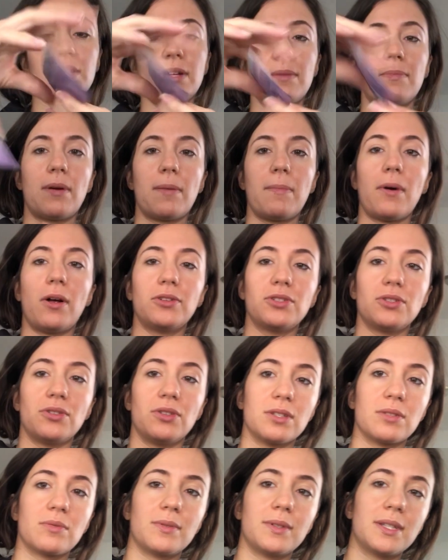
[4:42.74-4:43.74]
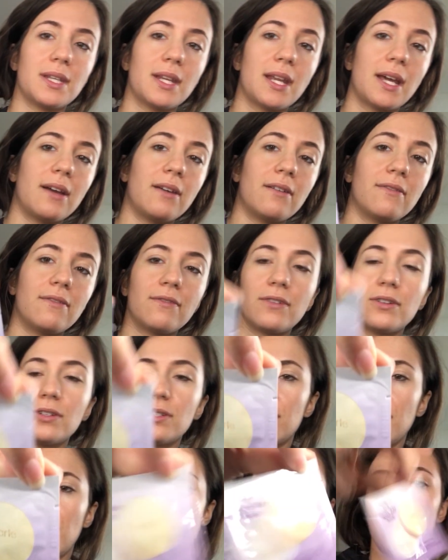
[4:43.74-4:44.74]
step prep. I'll do this one today. First
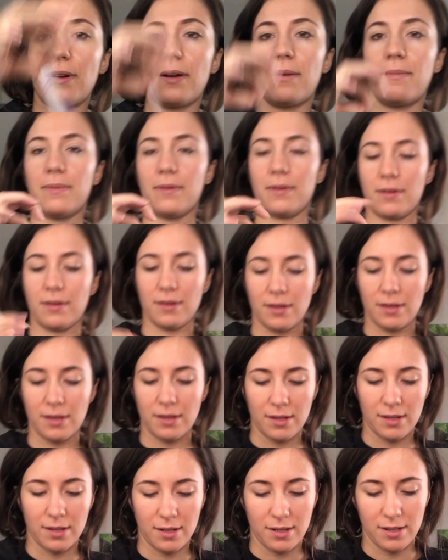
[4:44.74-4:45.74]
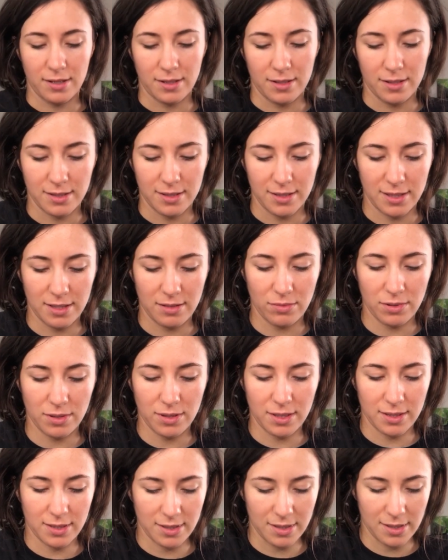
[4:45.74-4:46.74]
step prep. Let's see what
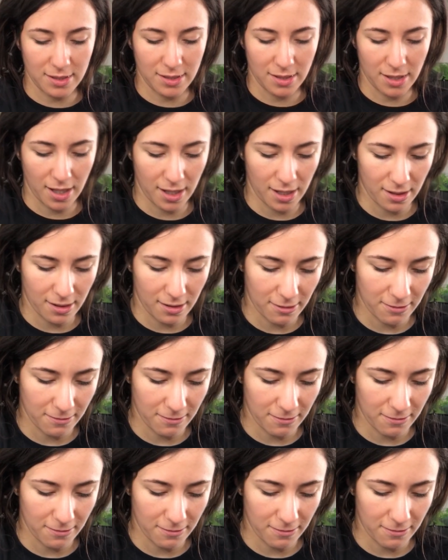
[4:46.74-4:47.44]
this is like.